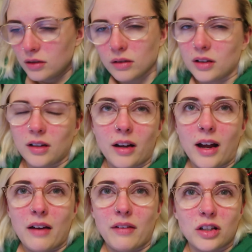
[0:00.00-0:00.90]
not gonna lie, I
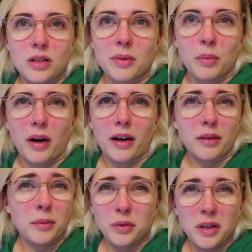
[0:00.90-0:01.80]
have actually been wearing
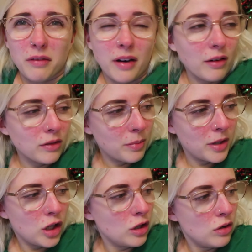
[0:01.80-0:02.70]
them all year round, but
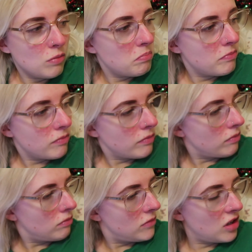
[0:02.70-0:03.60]
you
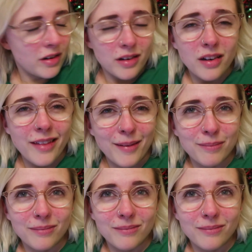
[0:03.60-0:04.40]
don't need to say that.